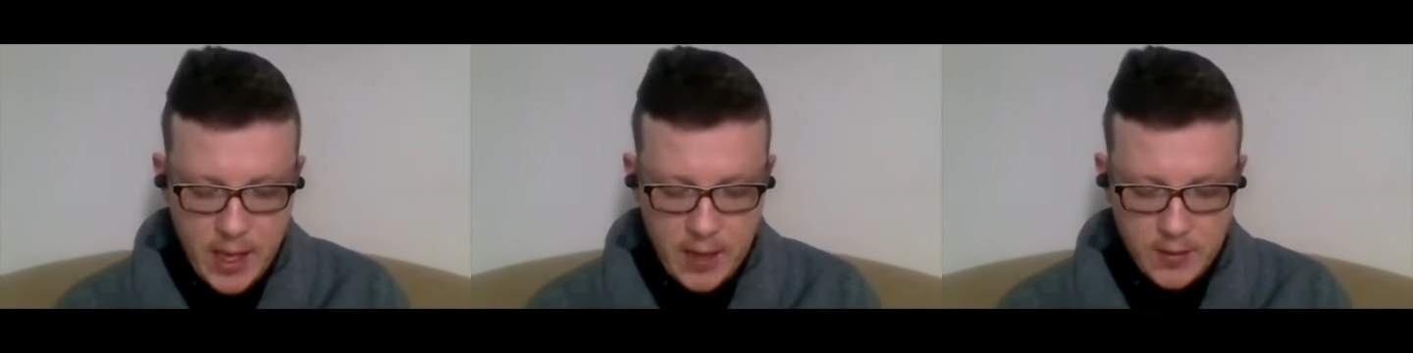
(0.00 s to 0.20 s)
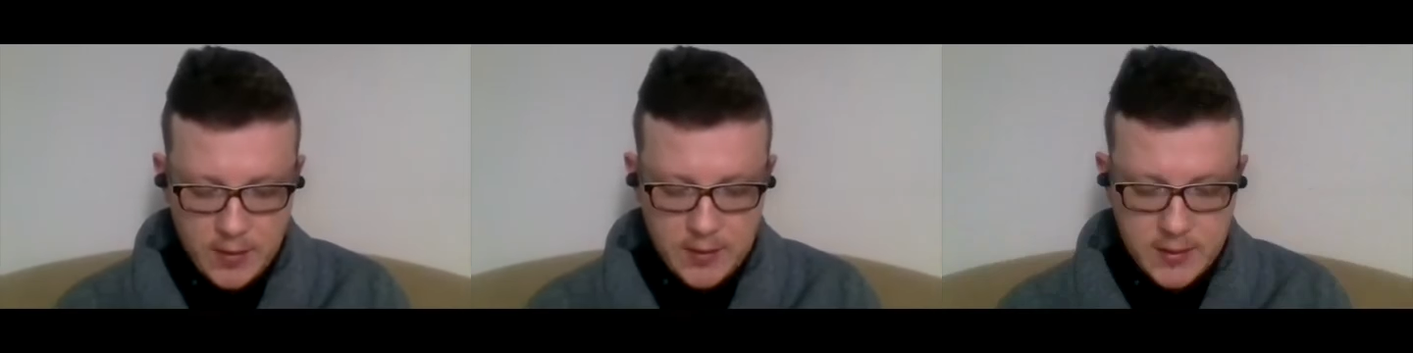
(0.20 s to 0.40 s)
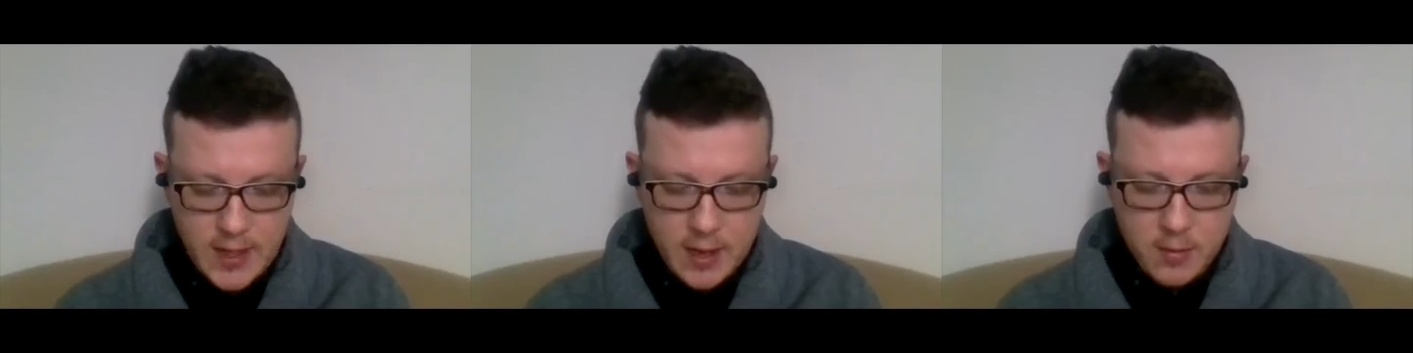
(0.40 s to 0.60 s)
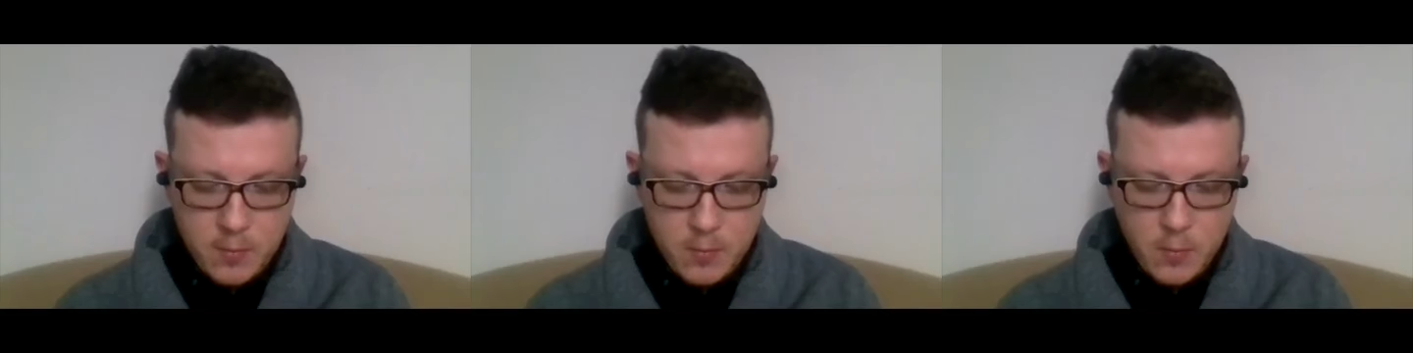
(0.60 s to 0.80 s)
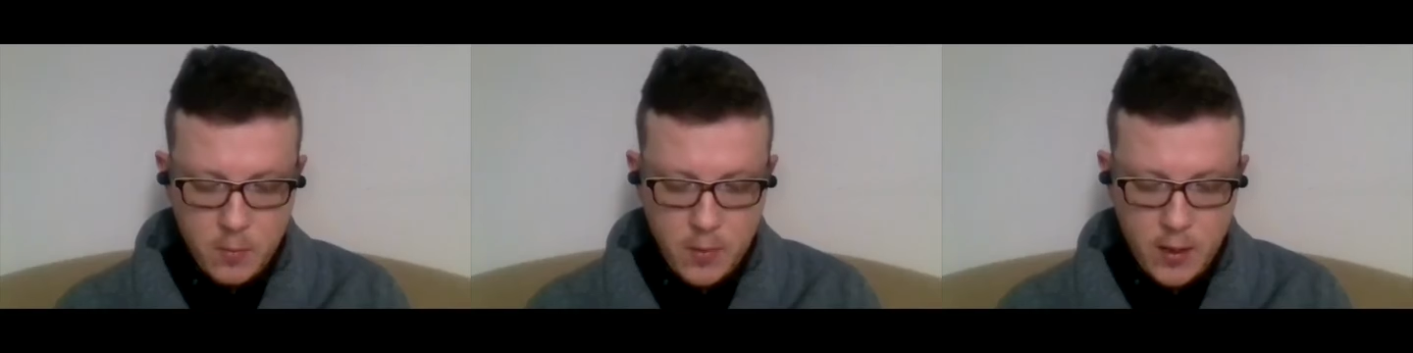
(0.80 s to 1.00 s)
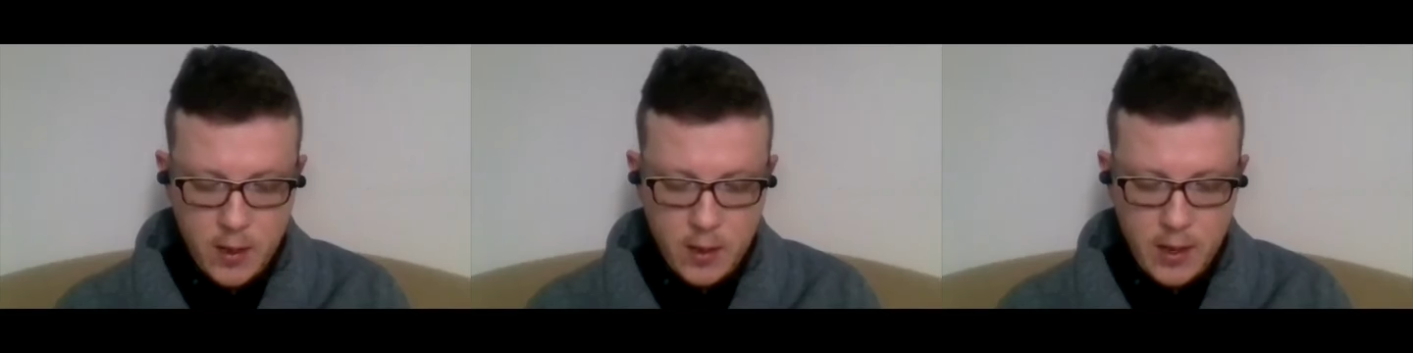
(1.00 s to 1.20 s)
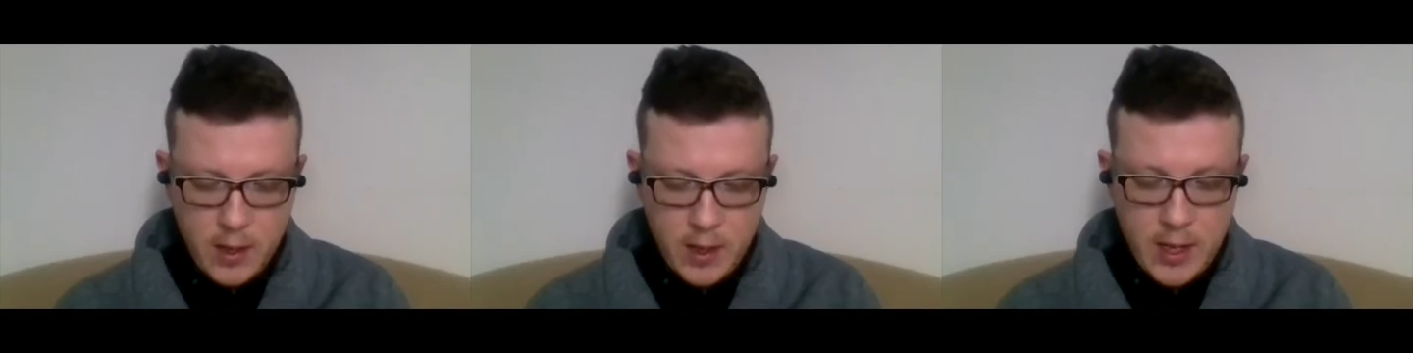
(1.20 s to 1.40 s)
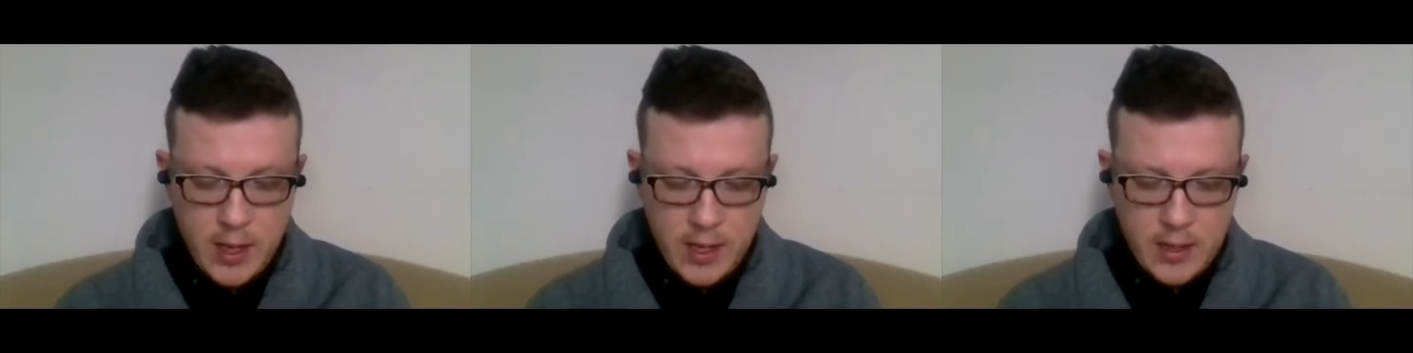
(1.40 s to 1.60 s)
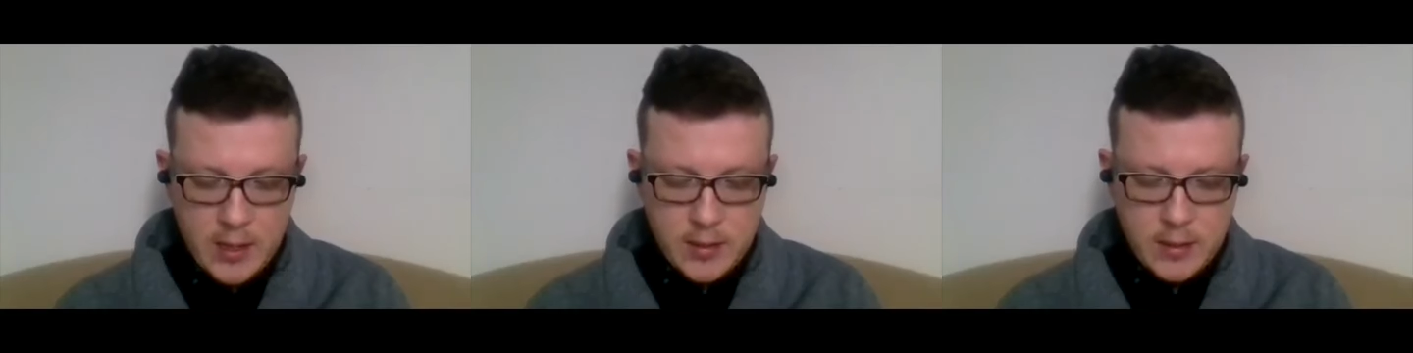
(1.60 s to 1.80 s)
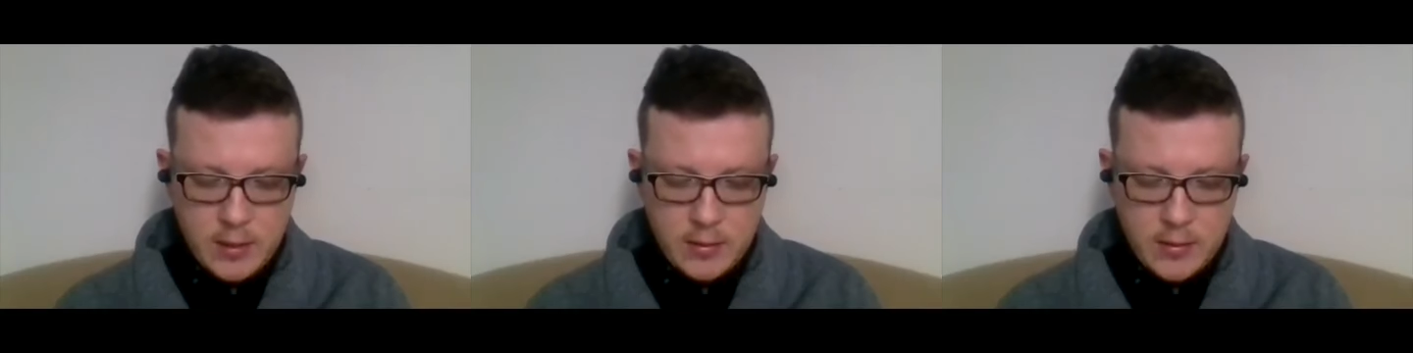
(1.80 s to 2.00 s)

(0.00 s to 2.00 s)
In the same in his